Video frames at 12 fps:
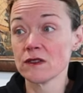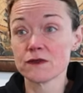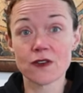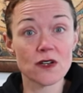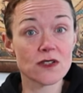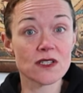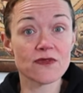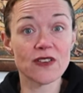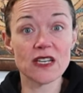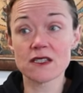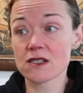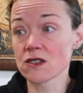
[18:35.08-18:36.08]
False
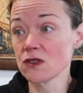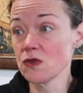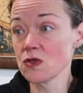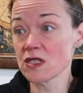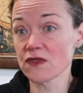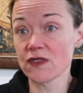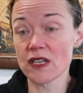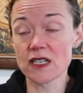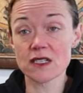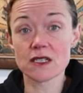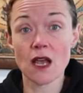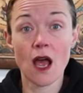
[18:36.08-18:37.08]
fits, loose
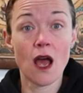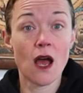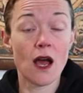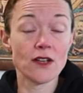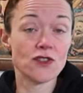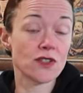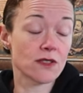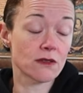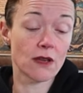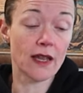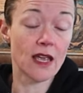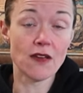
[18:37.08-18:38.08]
fits. I
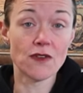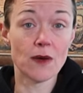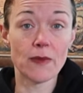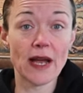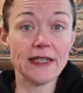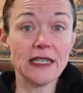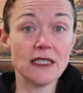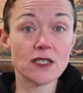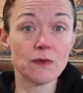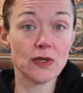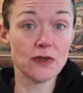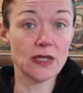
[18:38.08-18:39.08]
just, I gave up. I need to
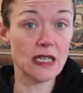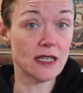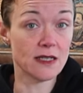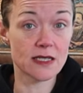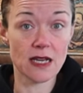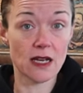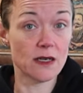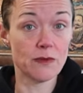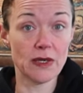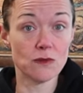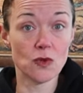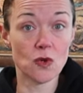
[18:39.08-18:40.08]
build the inside a
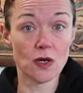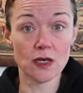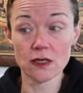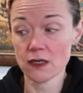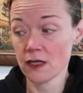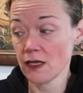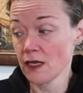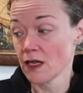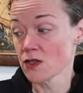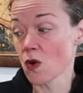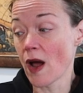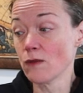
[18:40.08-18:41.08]
bit more.
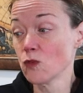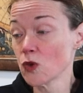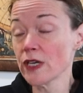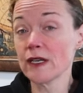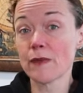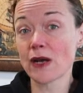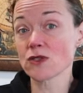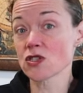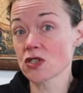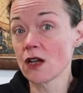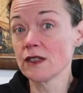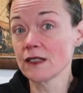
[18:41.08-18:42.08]
So I'm worried about
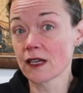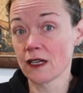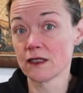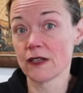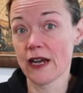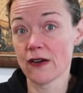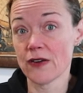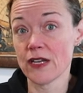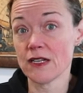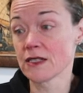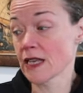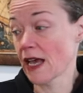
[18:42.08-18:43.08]
solid color
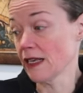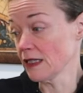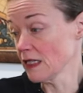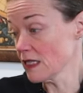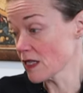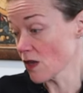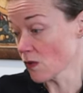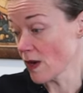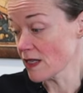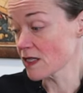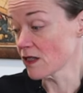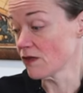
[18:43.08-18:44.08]
areas. At least the
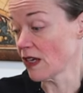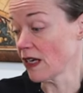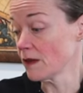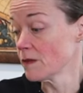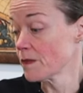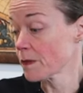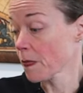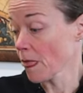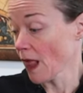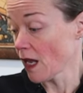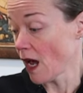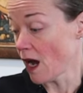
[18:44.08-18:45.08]
rest of it,
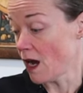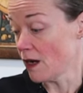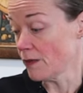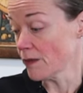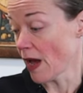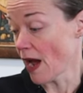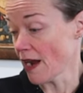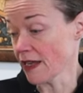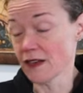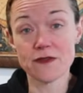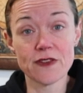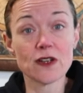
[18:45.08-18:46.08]
um, I
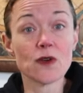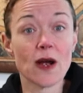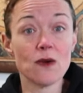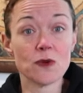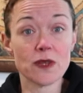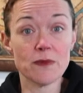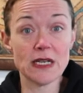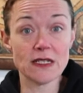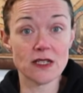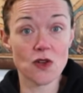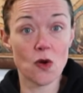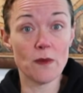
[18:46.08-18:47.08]
can figure out where the
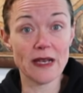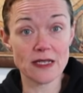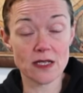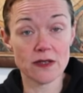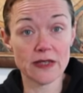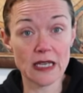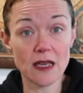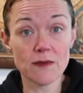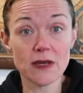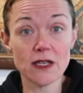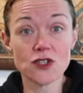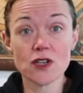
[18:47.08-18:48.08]
pieces go based on the
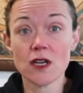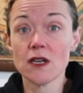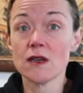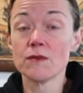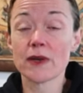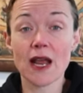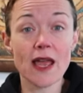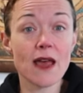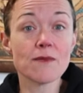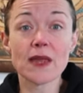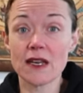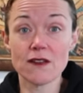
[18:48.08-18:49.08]
image, but I am
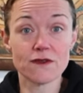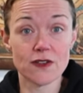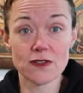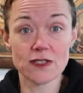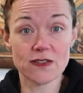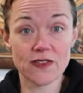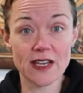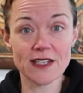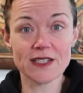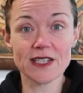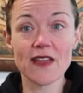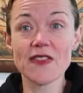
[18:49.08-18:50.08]
getting false
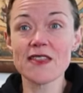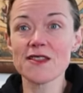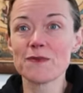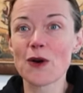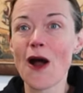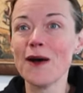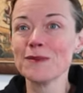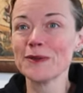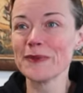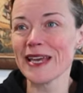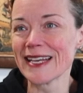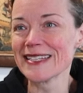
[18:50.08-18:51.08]
fits. And then the problem
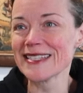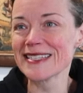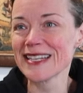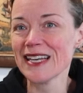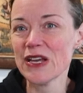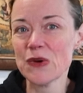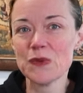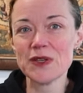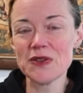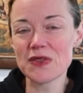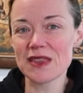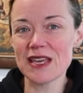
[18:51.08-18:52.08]
is when
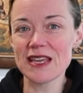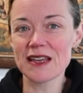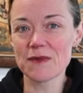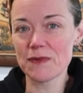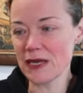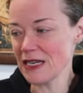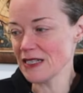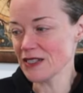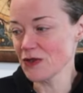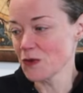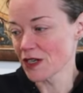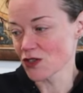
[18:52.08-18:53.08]
you think a piece, you
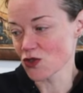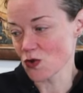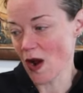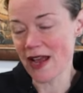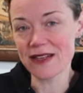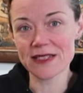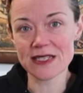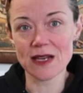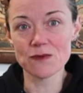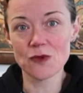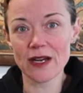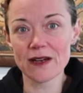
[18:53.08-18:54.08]
want to try it
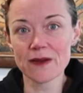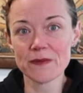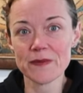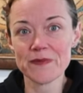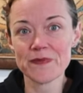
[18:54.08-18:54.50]
somewhere.